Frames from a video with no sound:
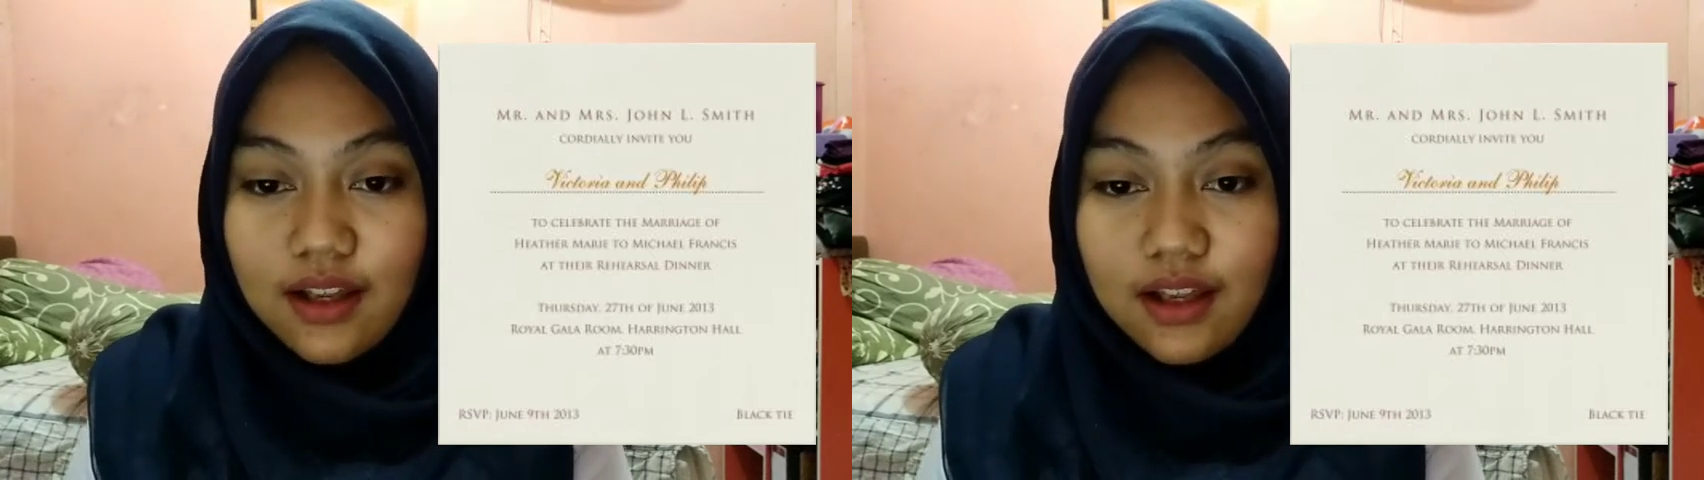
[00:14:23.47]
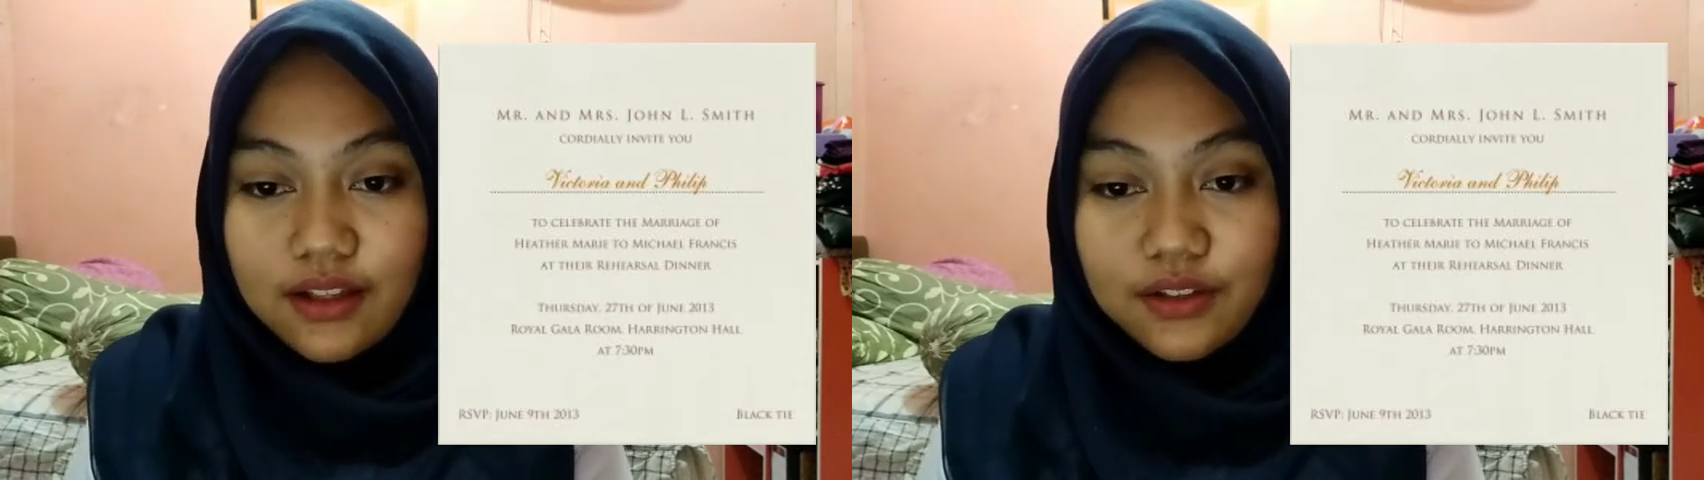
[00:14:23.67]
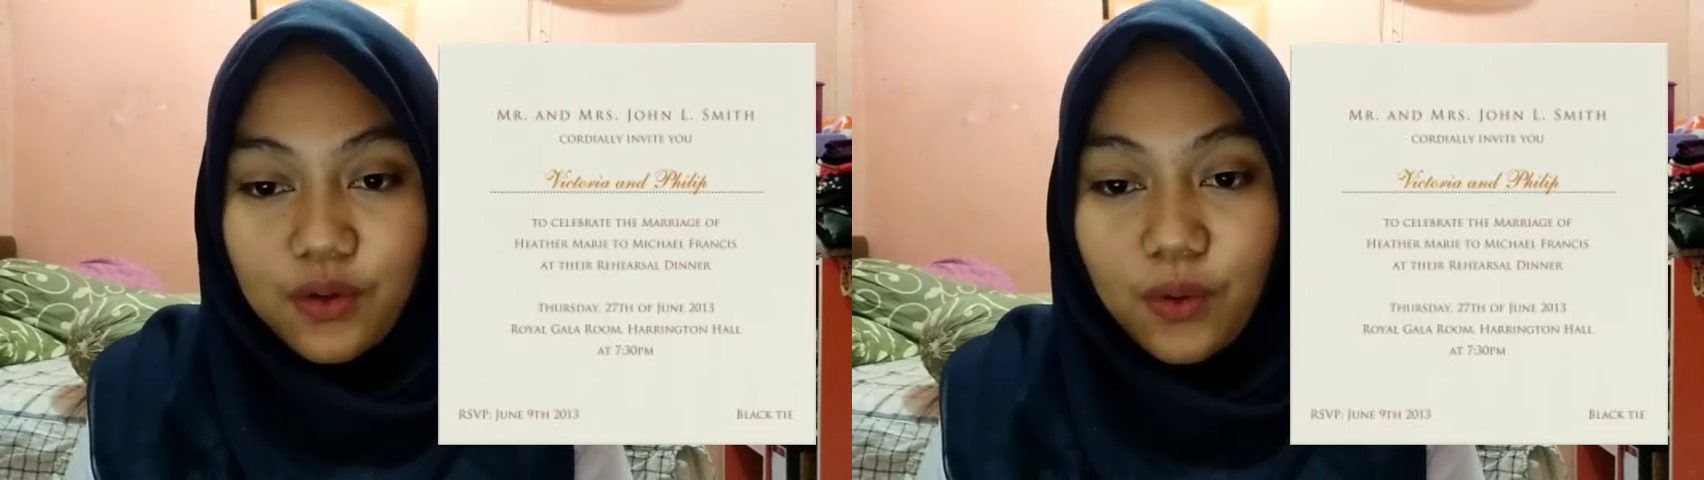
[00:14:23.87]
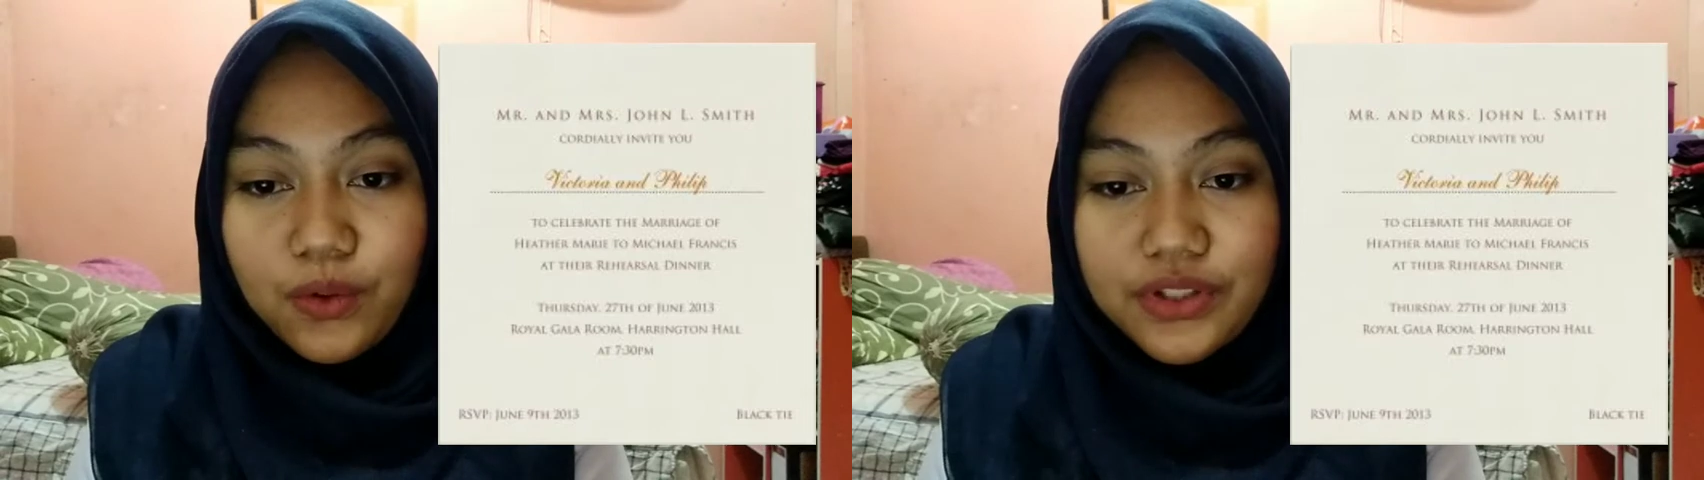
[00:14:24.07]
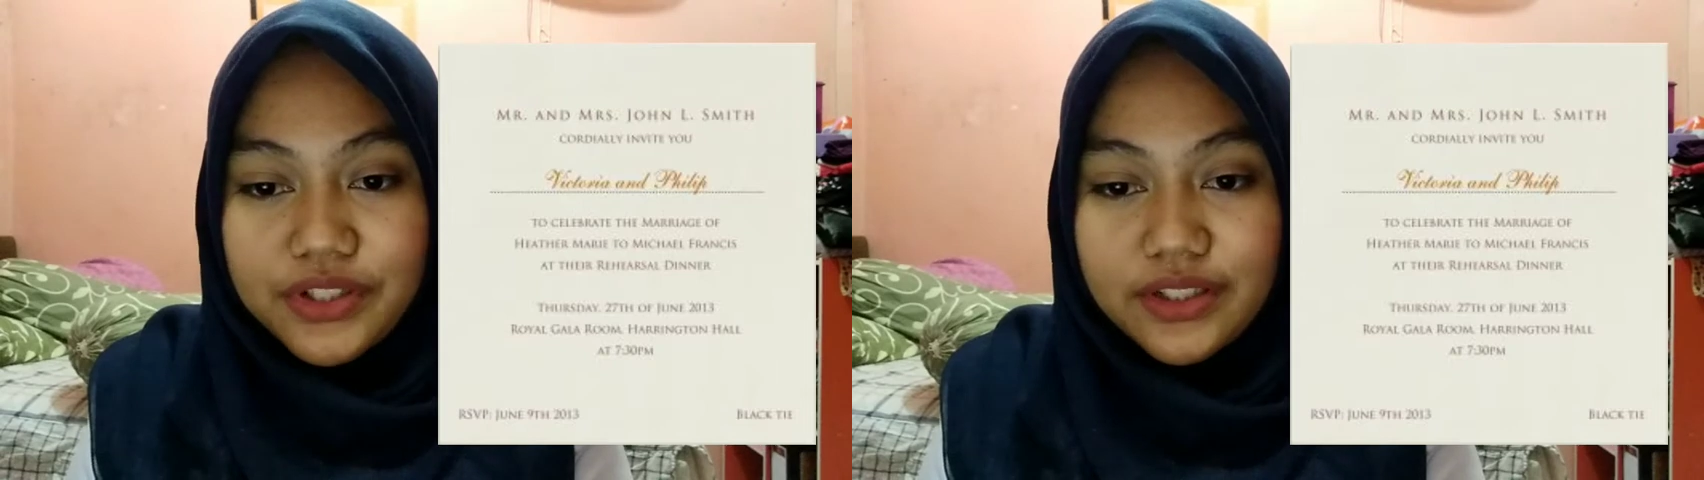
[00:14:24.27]
And
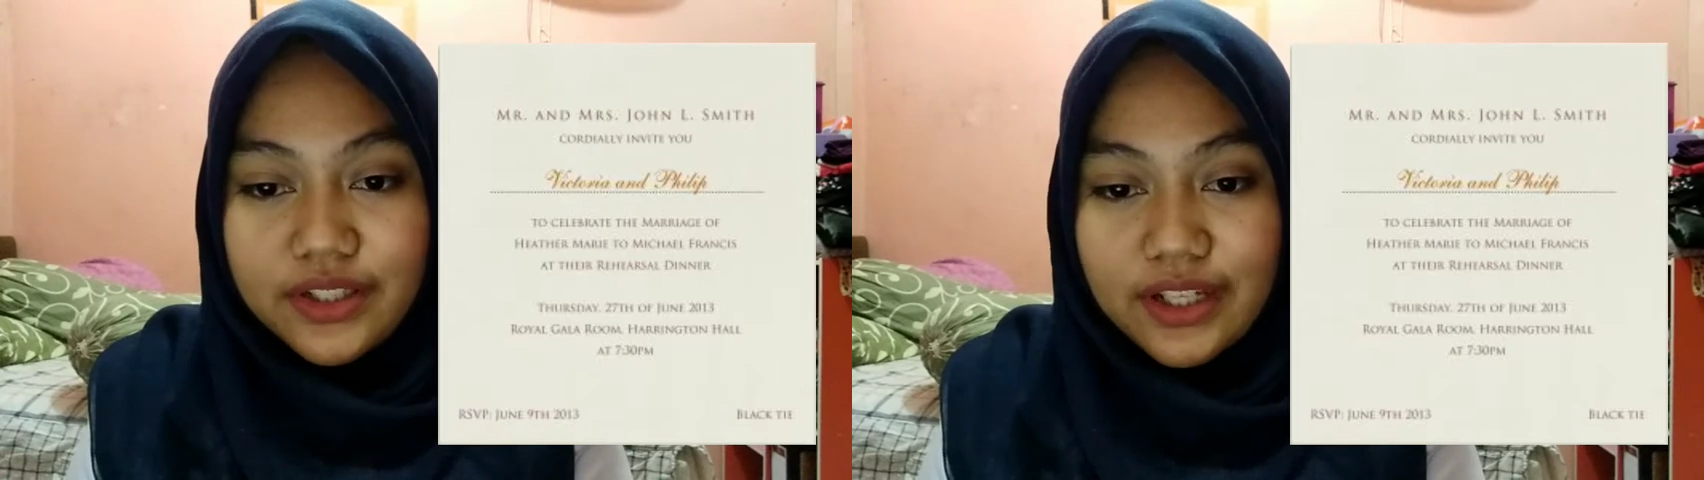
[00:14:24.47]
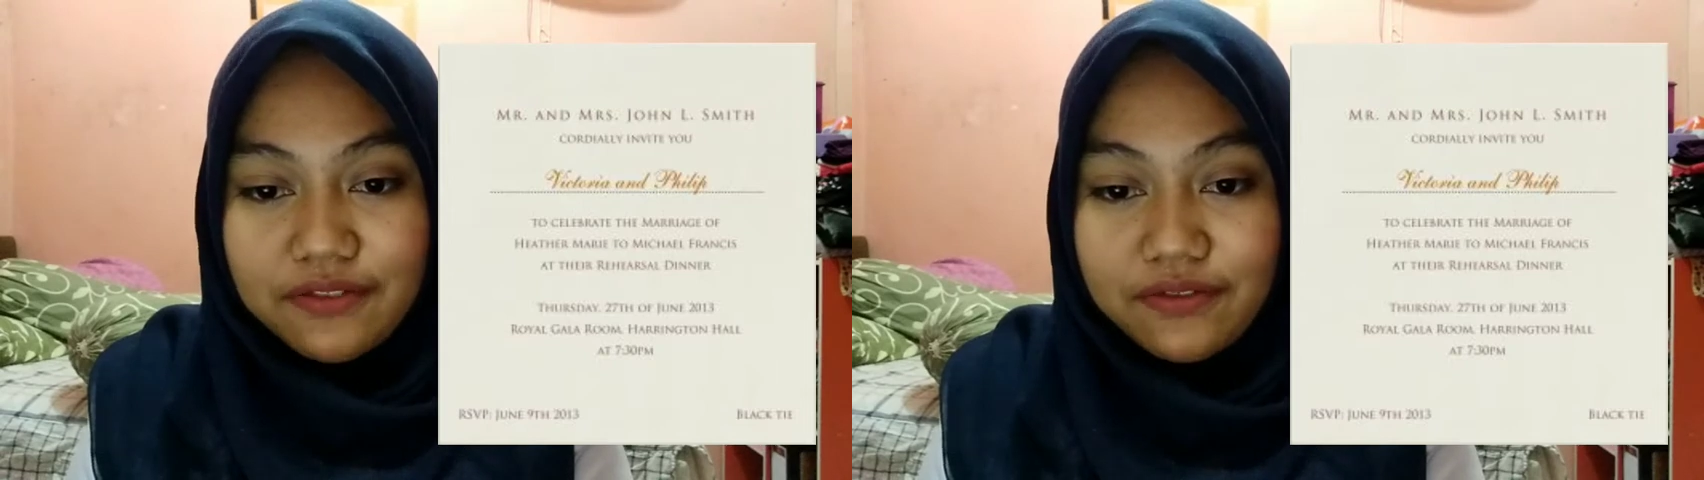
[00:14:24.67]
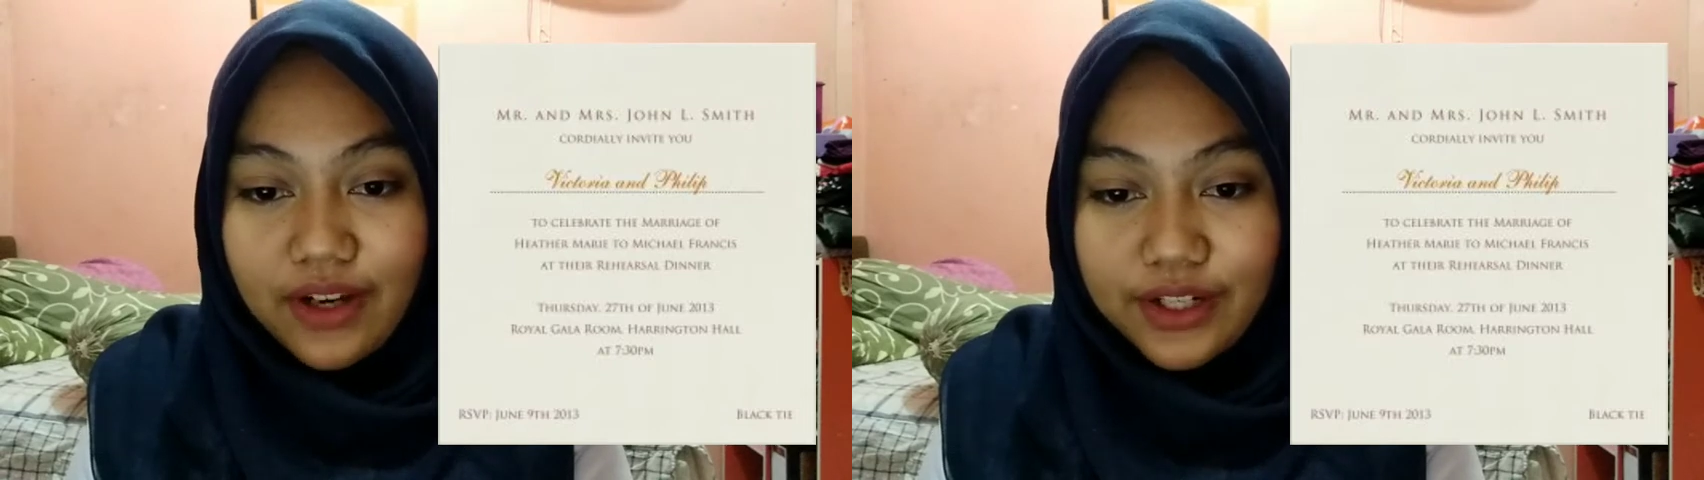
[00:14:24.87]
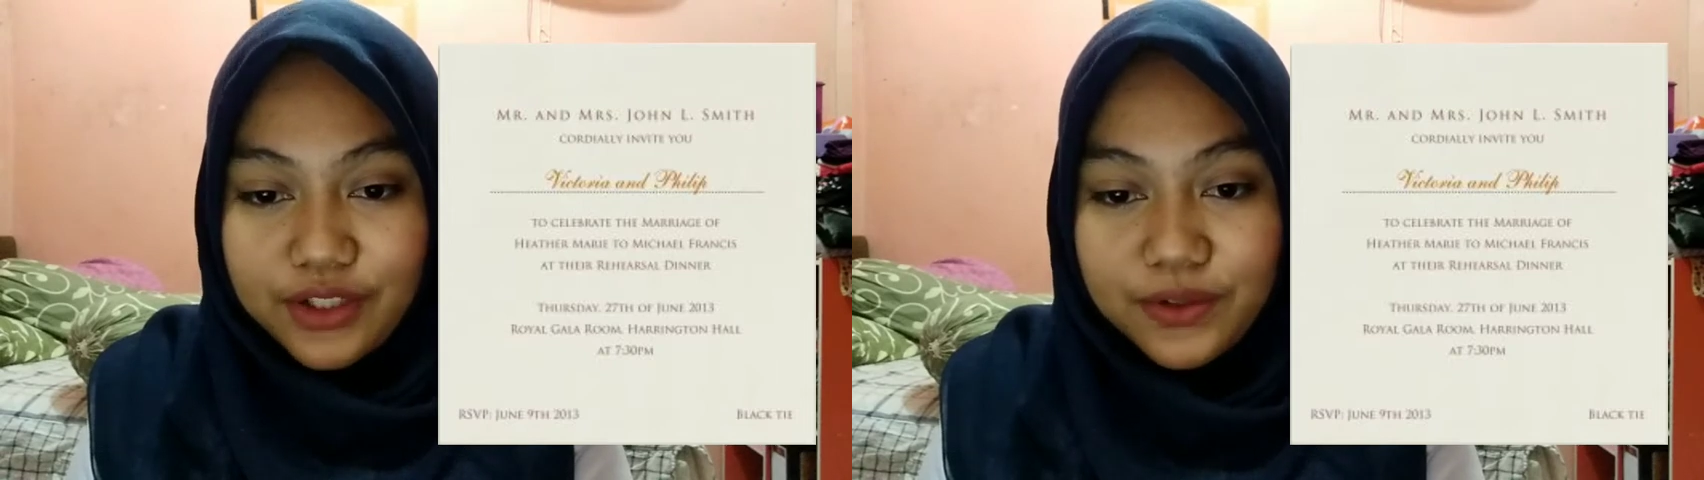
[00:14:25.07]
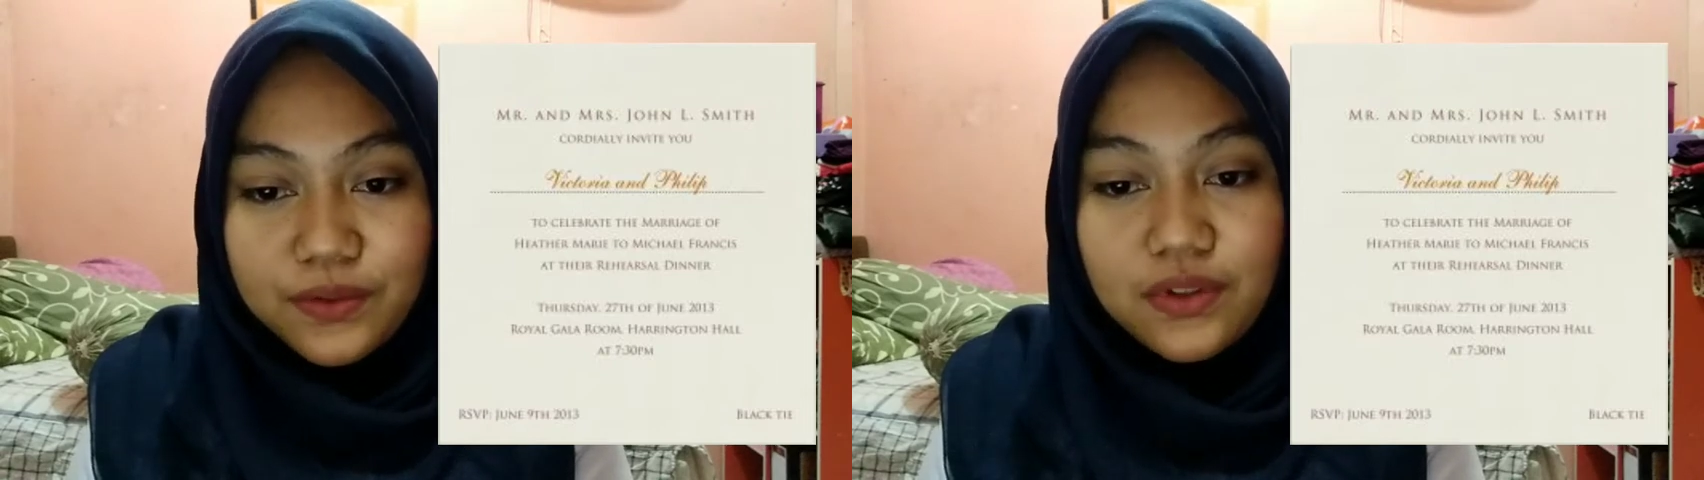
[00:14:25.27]
cordially invite
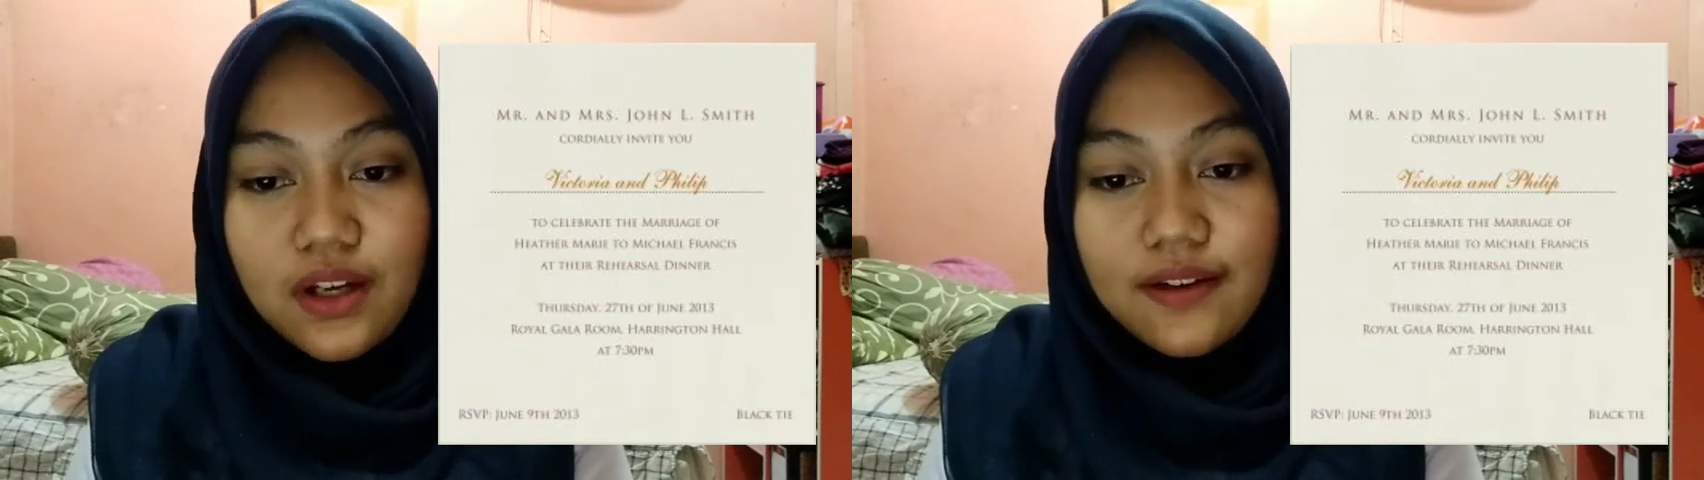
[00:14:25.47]
you,